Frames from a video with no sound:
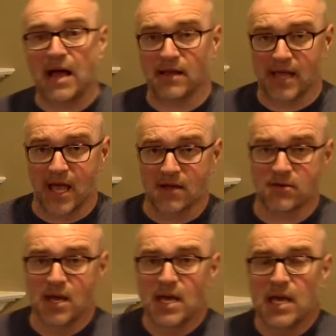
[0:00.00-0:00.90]

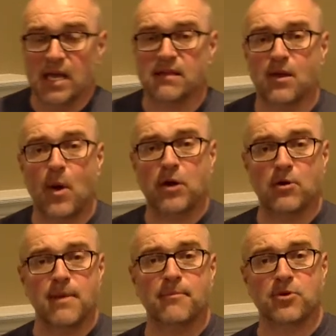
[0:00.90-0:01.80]
helicase. Easy way to
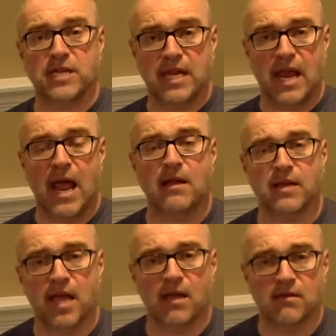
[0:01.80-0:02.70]
remember DNA
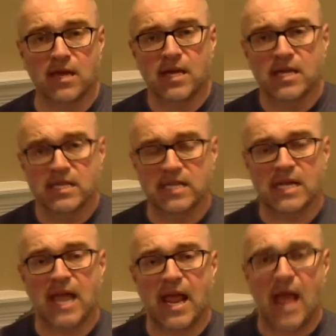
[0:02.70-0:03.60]
helicase.
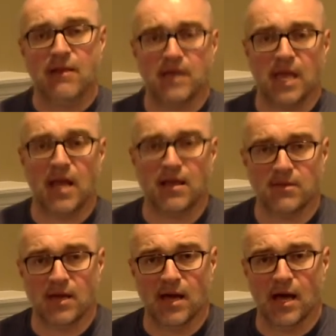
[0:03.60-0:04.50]
DNA
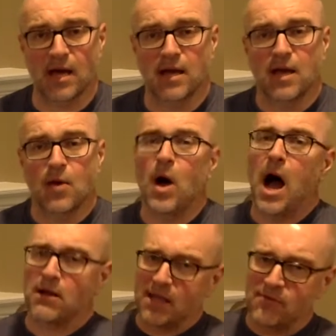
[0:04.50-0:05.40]
helicase, well,
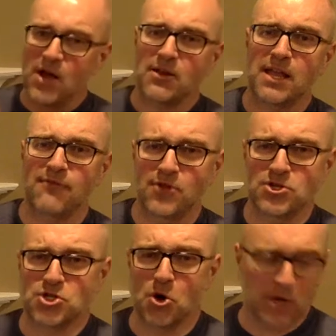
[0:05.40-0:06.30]
I'll give you
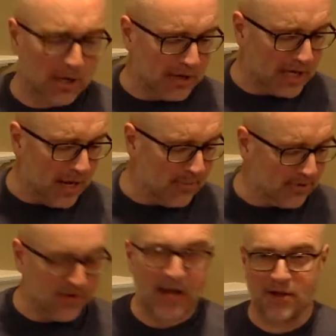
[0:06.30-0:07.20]
the joke here in a couple
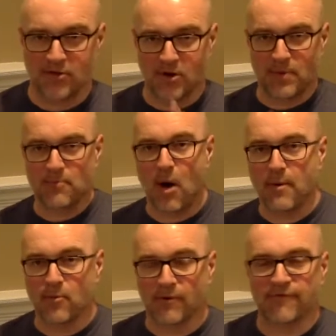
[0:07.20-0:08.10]
seconds. It'll be
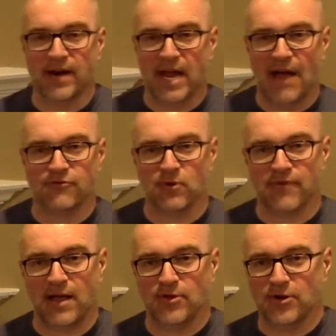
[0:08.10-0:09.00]
probably more funny after we've
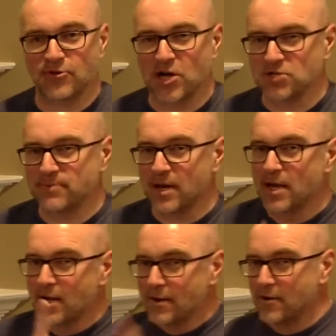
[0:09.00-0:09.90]
had the discussion, but
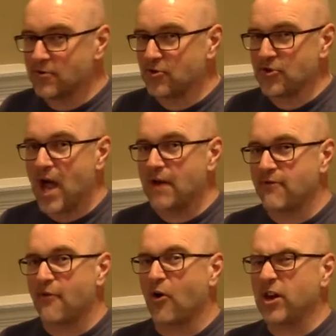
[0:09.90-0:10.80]
there's a slide, if
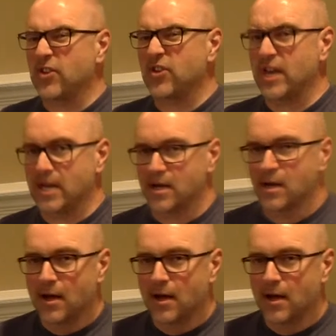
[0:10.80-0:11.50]
you've already seen it,